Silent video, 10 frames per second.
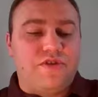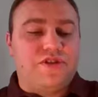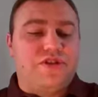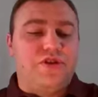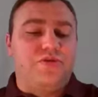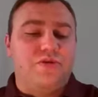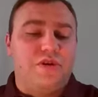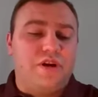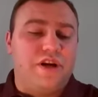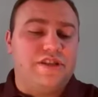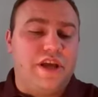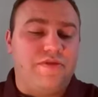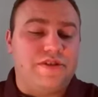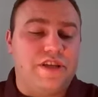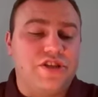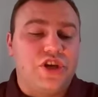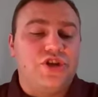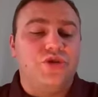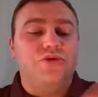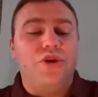in verse 2, David says,
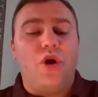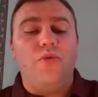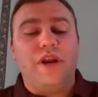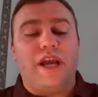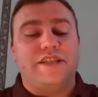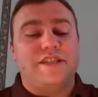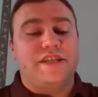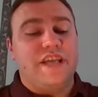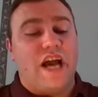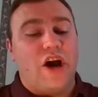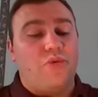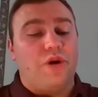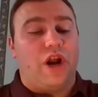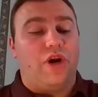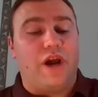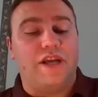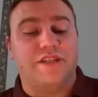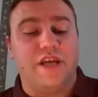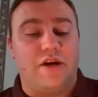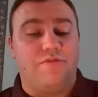"You know when I sit down, when I
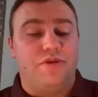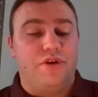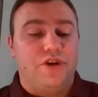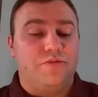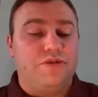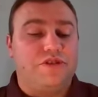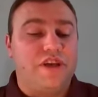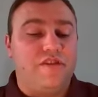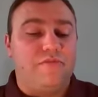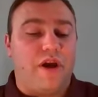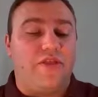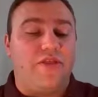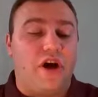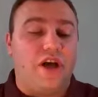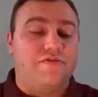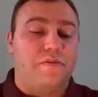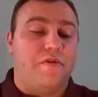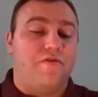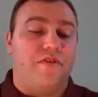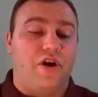rise up. You perceive my thoughts from
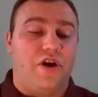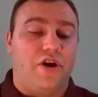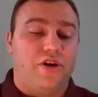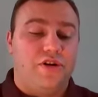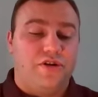afar.